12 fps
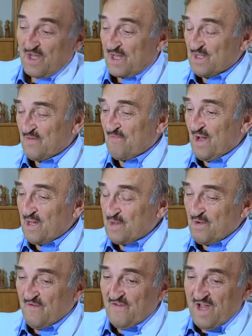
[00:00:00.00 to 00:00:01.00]
In spite
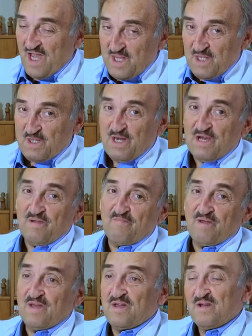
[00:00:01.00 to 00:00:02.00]
of any
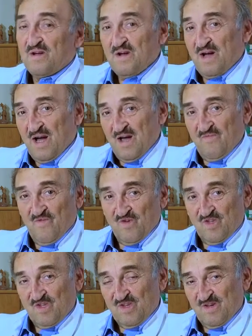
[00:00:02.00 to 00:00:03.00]
therapy I
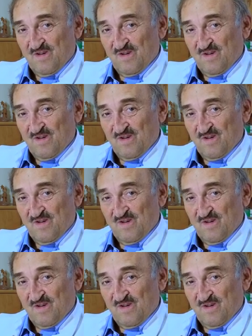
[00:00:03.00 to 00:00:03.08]
was